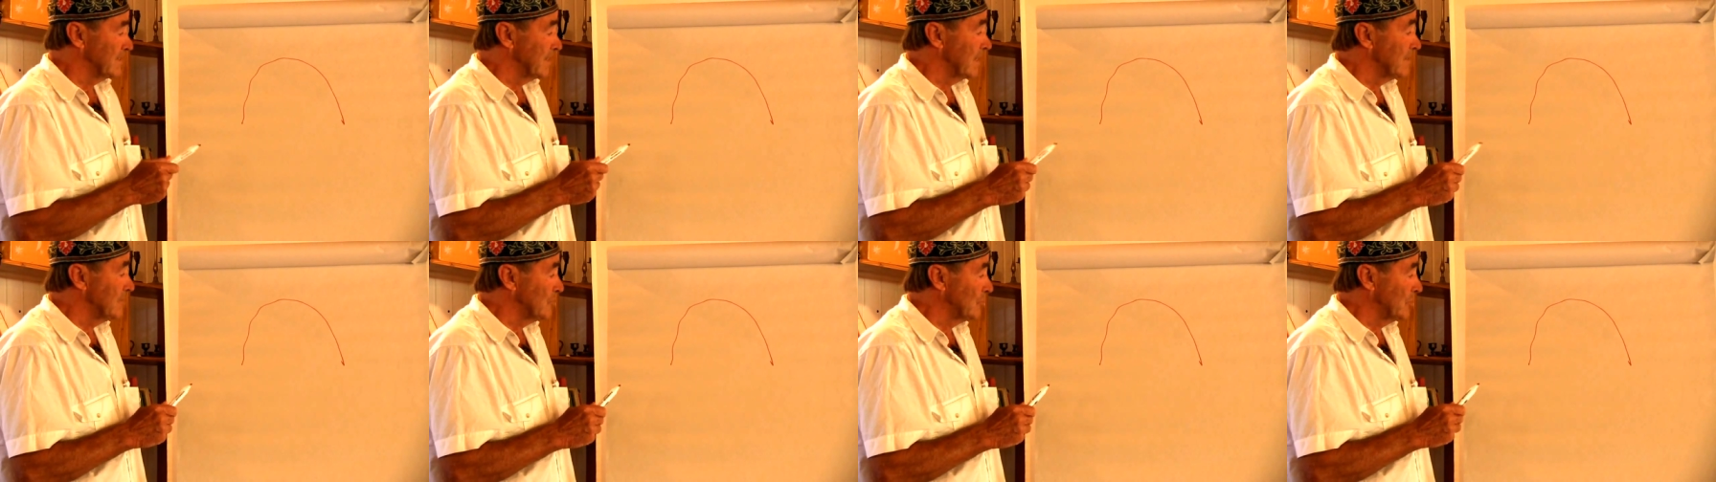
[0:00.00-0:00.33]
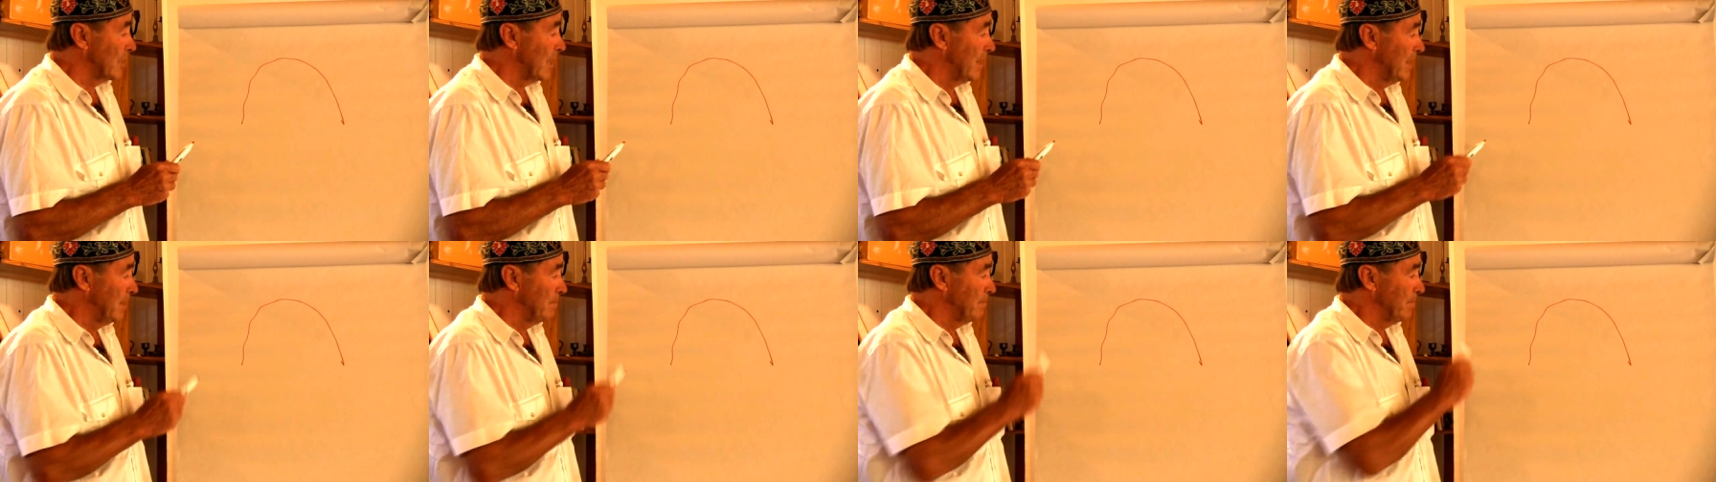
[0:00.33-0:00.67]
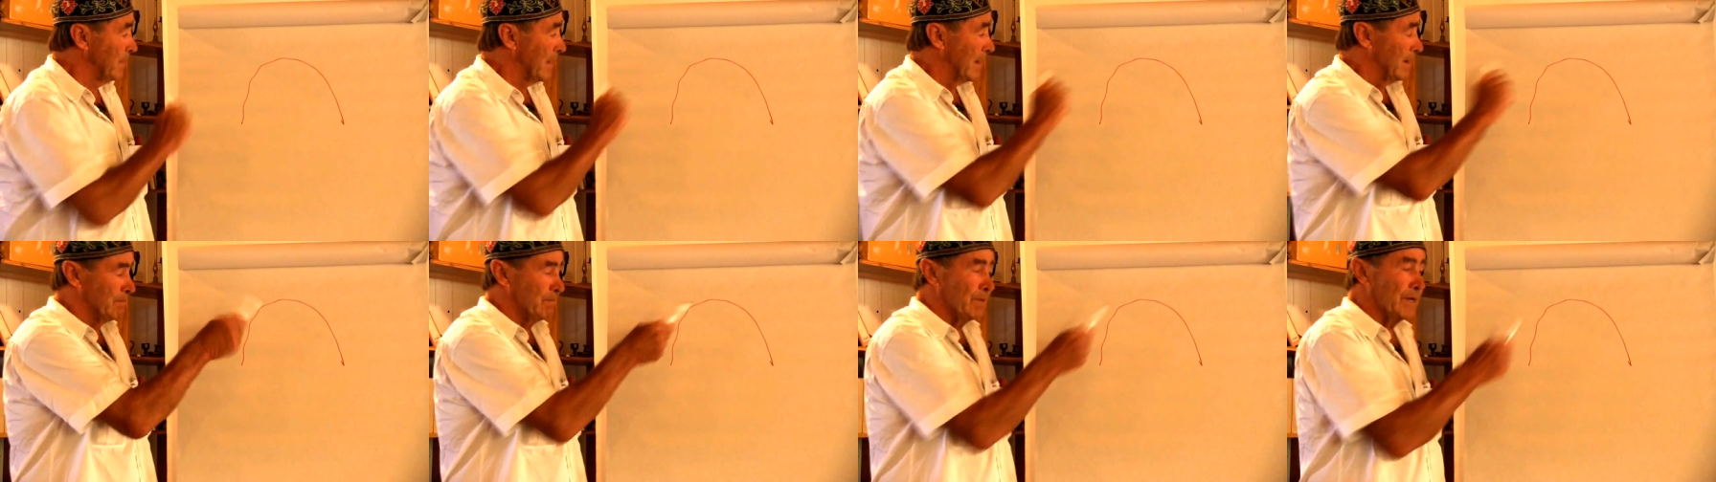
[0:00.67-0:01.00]
this
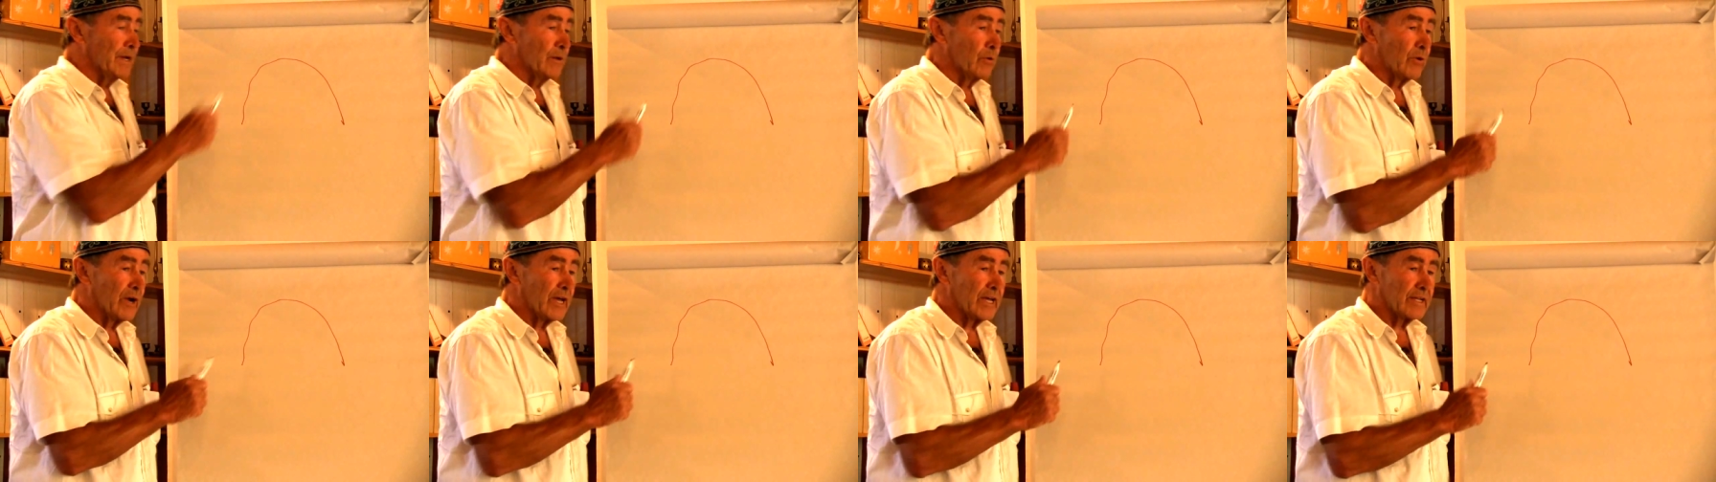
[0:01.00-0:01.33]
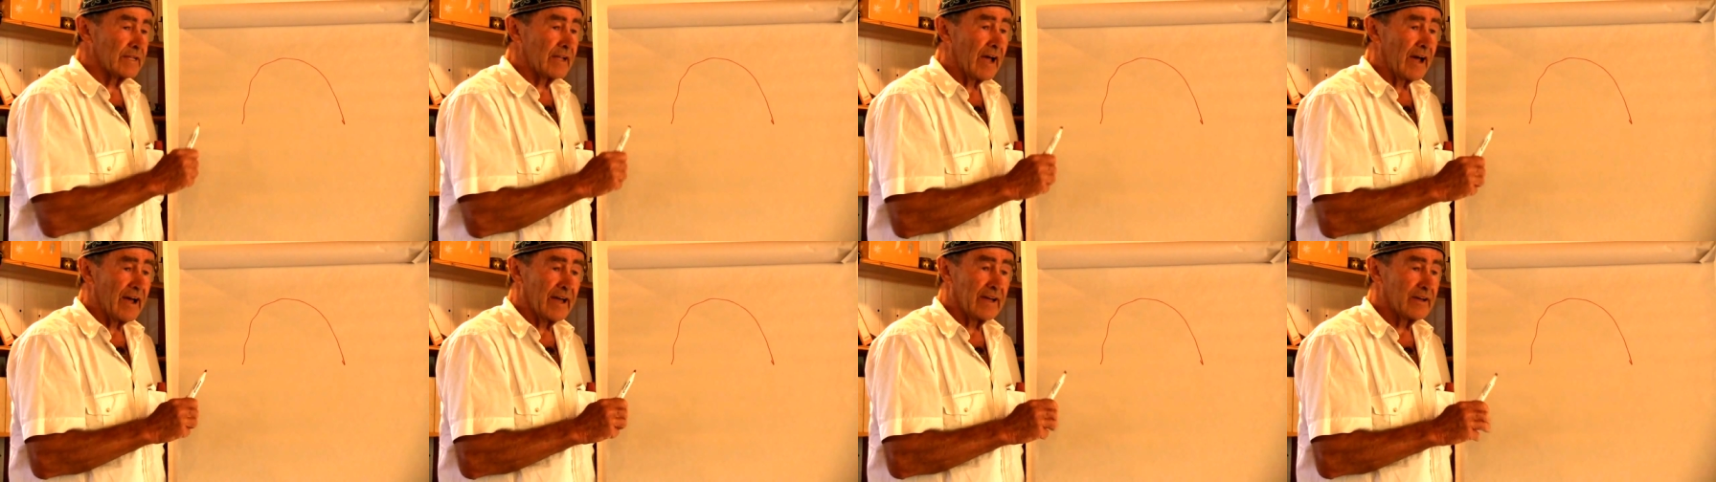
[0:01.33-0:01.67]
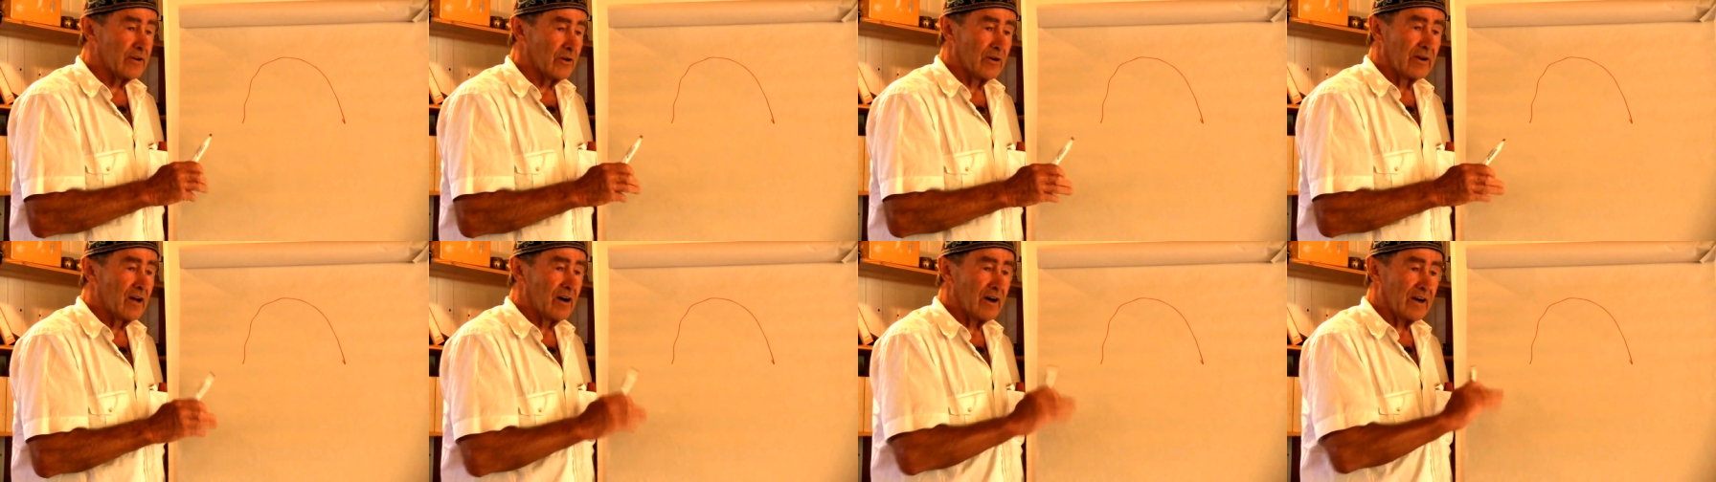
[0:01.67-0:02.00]
shape, can be
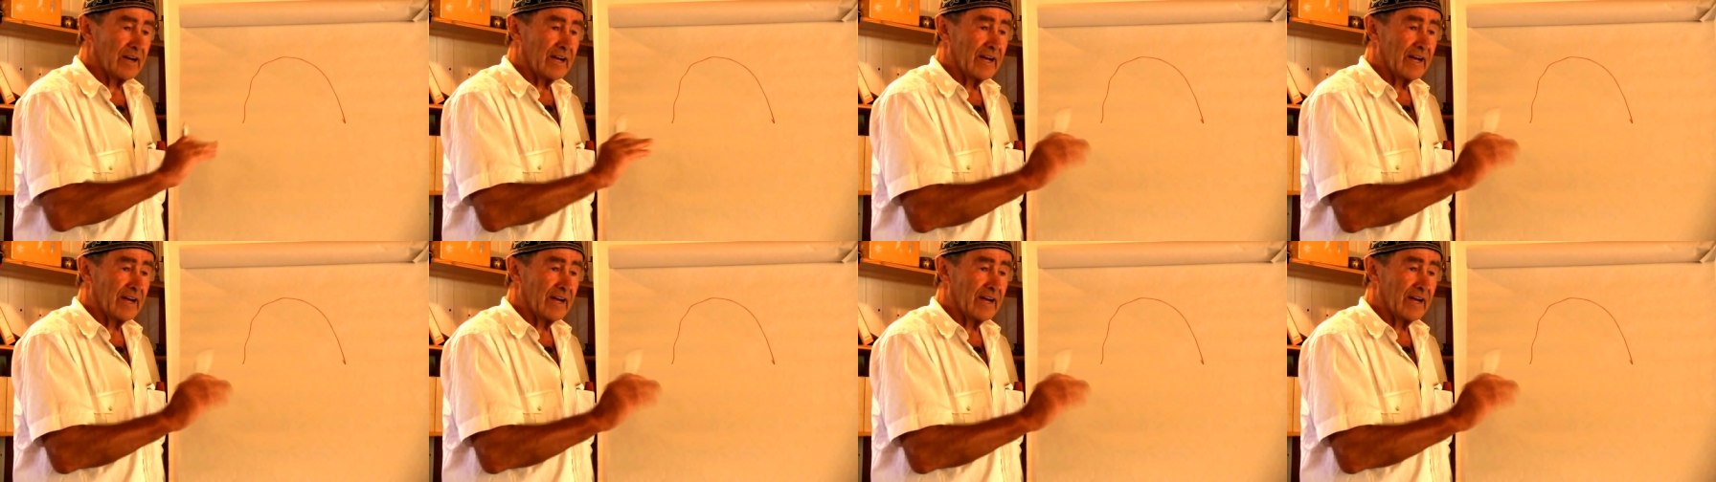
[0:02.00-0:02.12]
rectangular,